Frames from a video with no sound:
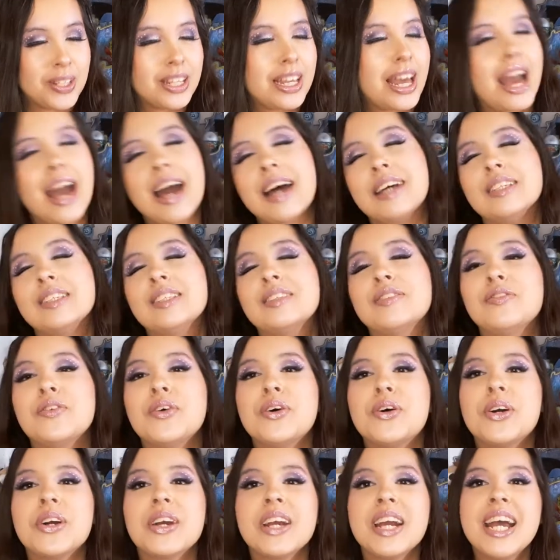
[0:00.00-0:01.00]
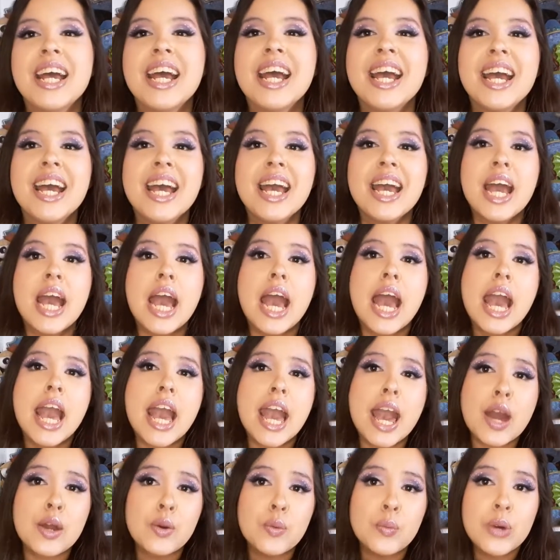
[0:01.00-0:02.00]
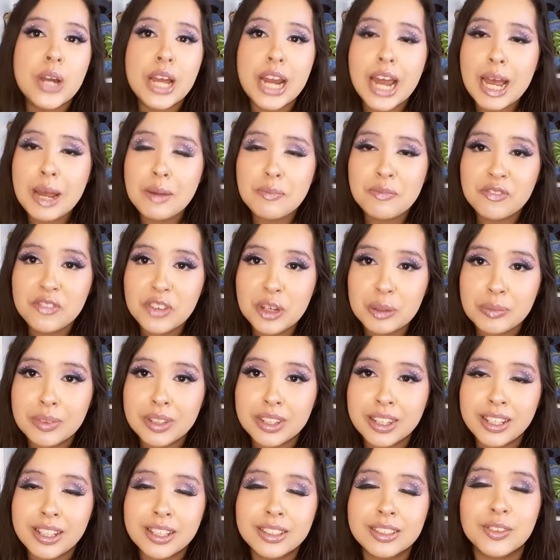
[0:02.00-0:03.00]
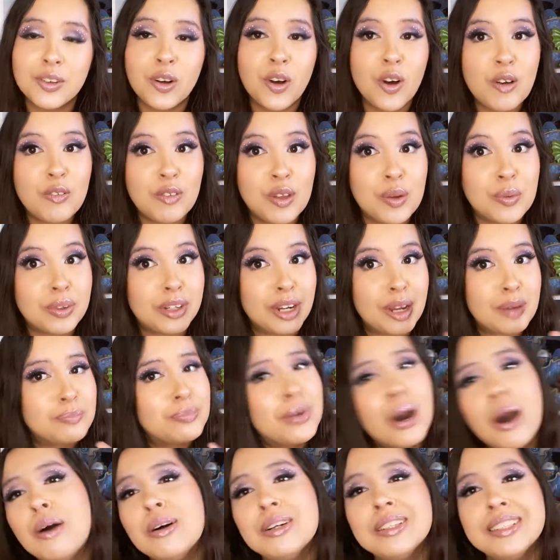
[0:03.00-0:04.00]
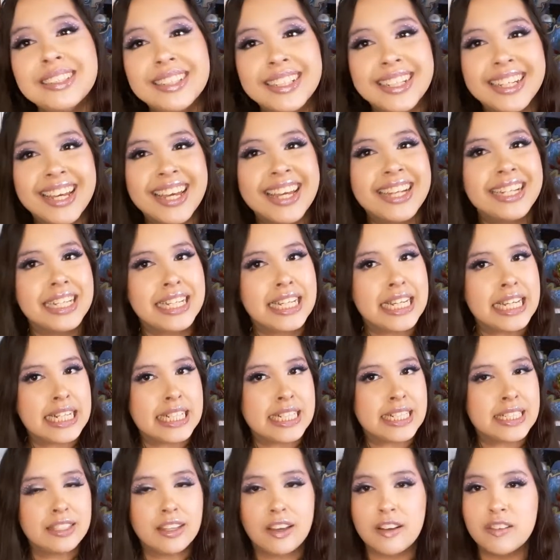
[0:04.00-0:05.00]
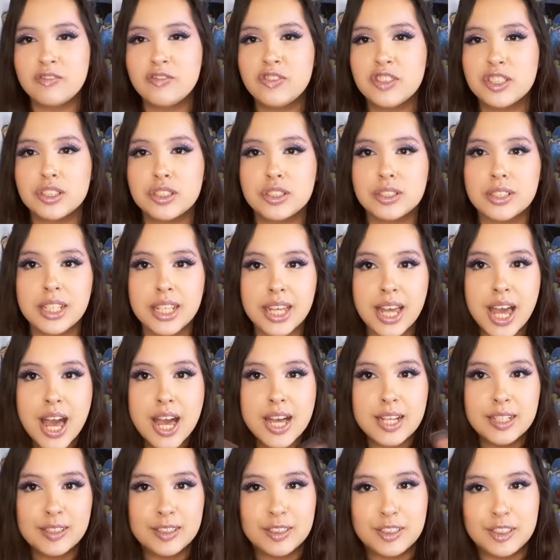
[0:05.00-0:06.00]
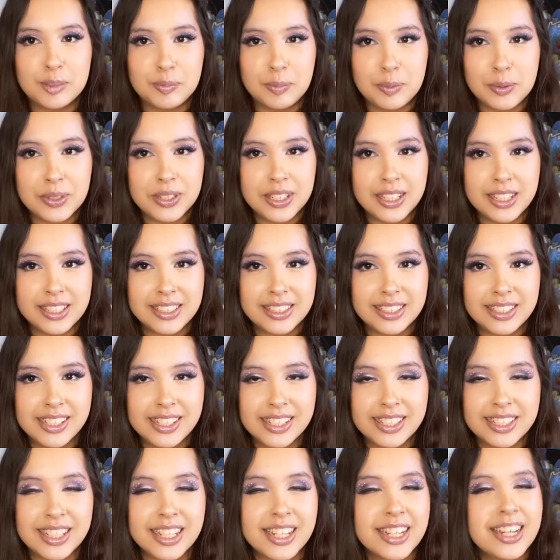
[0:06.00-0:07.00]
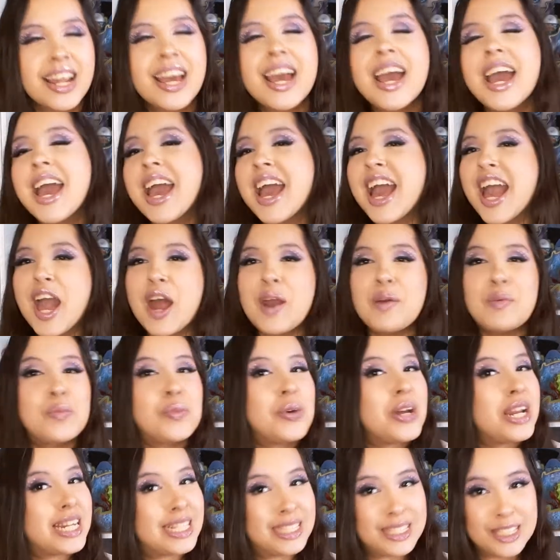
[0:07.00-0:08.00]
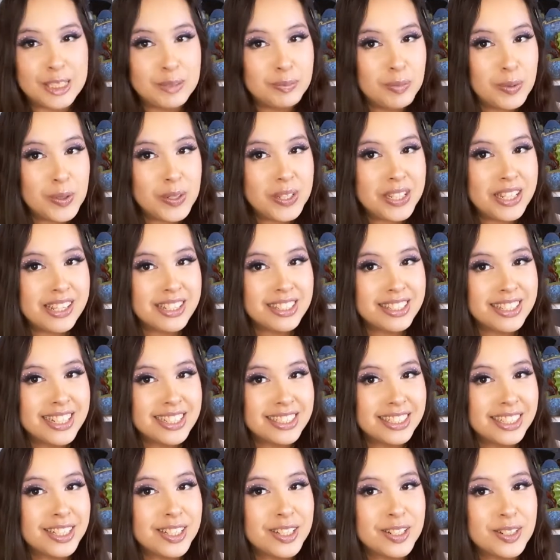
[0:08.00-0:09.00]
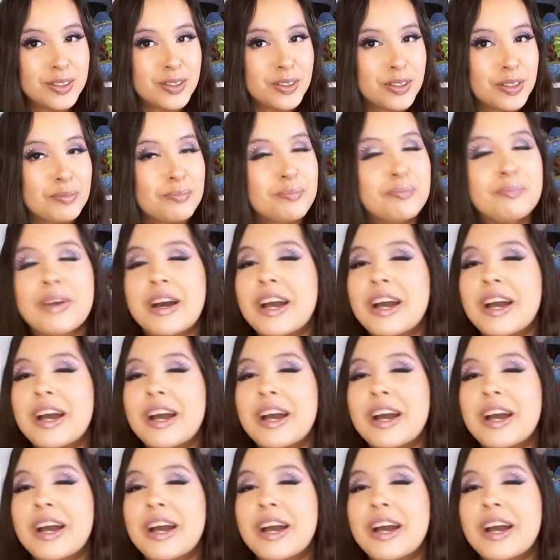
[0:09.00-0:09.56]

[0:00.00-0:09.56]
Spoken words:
really asks for. And when I'm filming this, and hopefully when I'm posting it, it is officially spooky season. And when it's spooky season, you know,